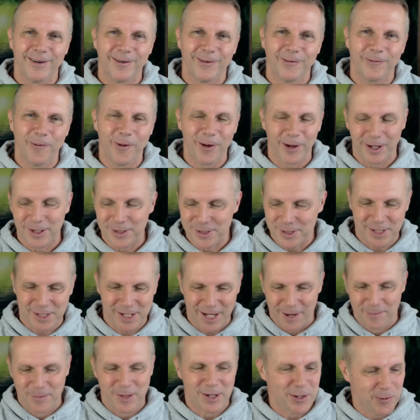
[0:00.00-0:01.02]
what, I just
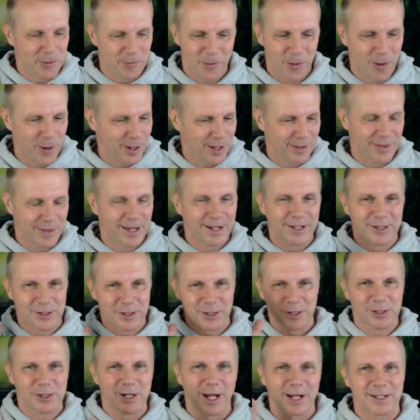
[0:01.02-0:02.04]
come into work and then it
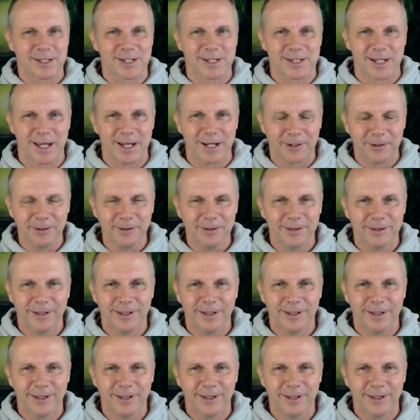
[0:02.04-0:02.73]
just shuts down?